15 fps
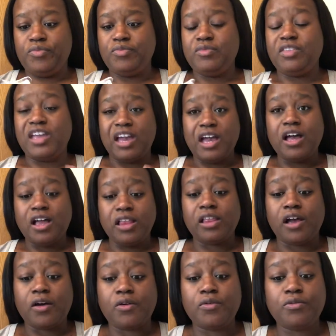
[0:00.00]
that
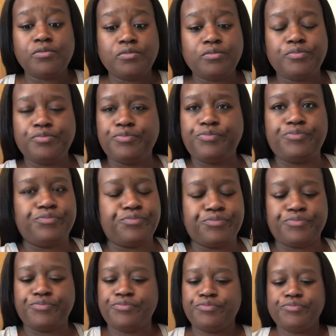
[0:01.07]
alone,
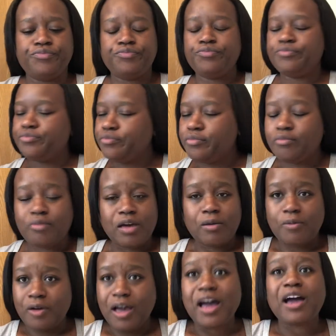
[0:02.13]

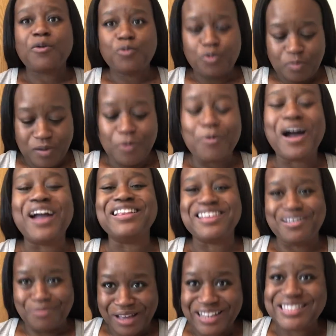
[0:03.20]
baby, I will be wiping
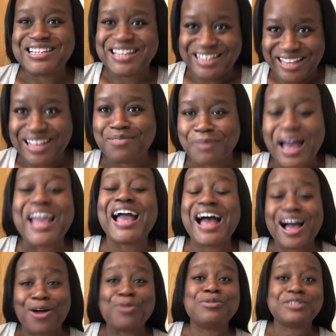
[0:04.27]
my teeth at my
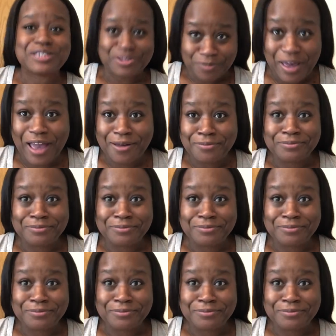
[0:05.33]
house. Okay?